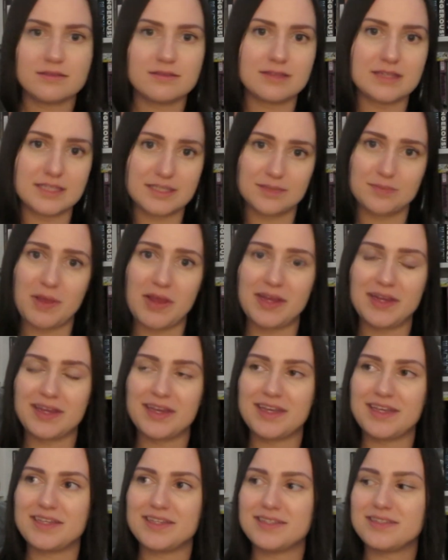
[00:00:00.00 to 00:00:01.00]
this manga
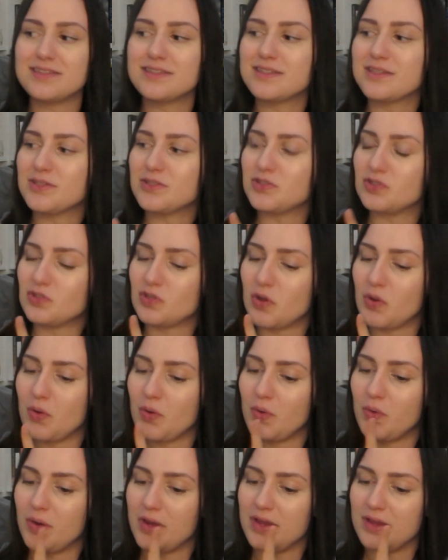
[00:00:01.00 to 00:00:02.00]
is.
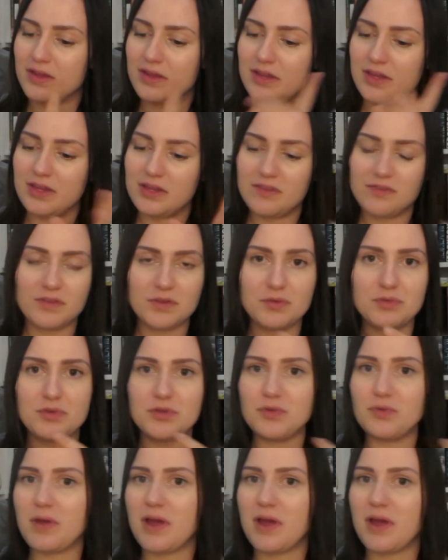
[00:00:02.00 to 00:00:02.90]
So if you do